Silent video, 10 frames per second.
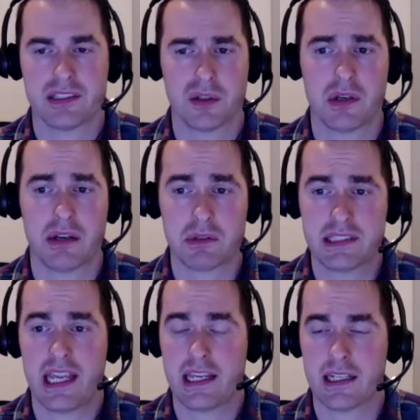So I was
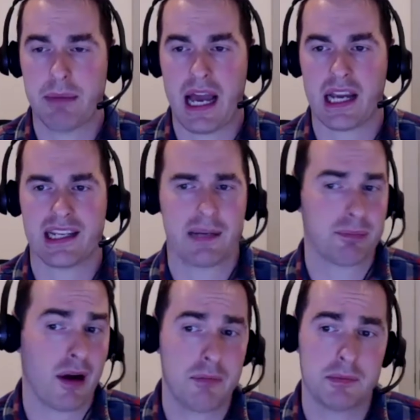taken aback and I
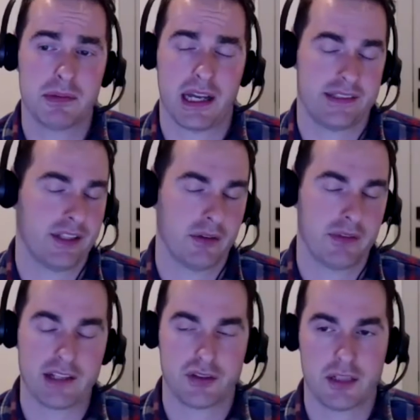probably, I, you know,
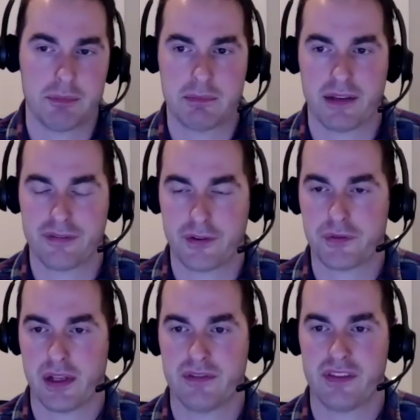that should have been my first
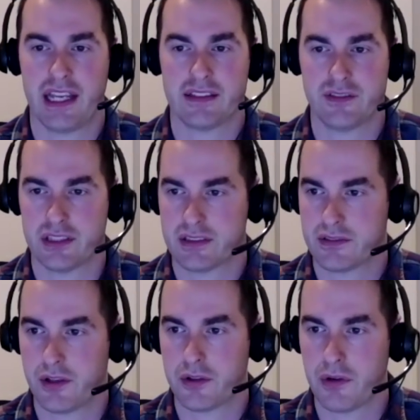red flag to just
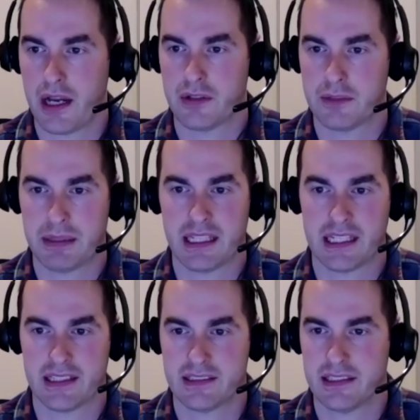turn around and be like,
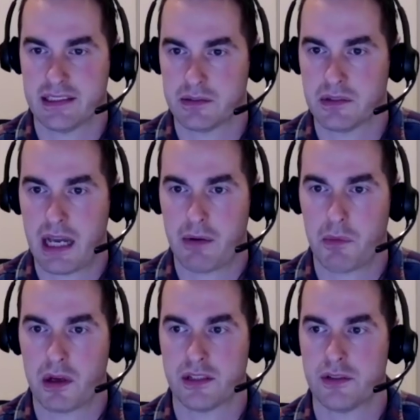this isn't how I
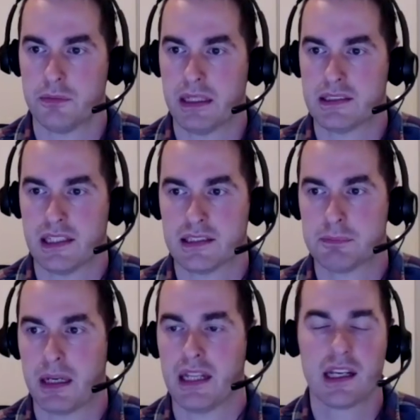want to do business,
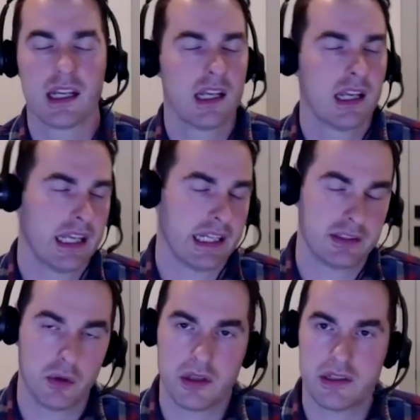but
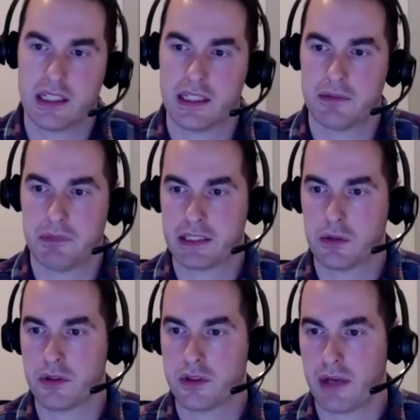ignored the,
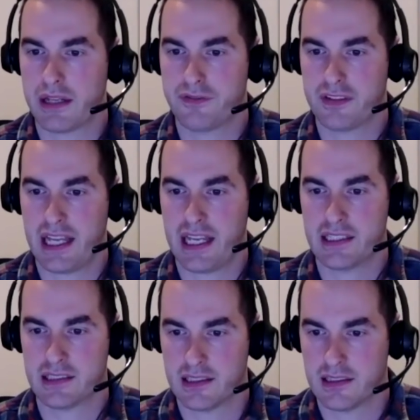ignored the red flags
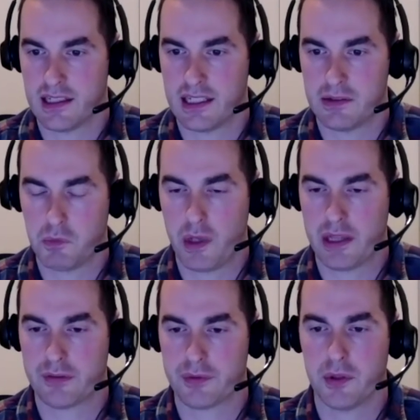and went
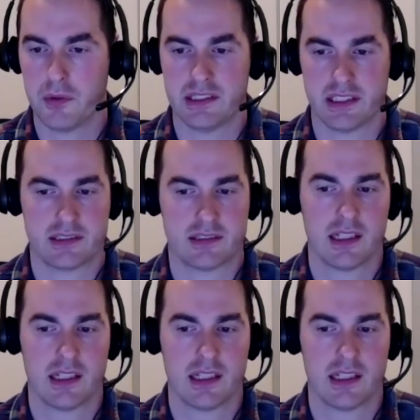through and just,